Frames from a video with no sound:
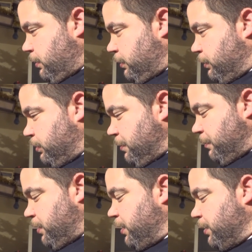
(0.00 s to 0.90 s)
and
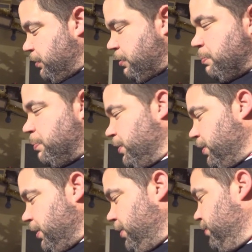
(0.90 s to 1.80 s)
someone has opened
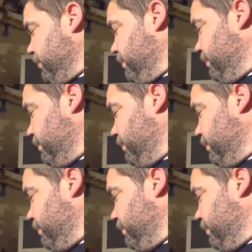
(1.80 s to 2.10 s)
this.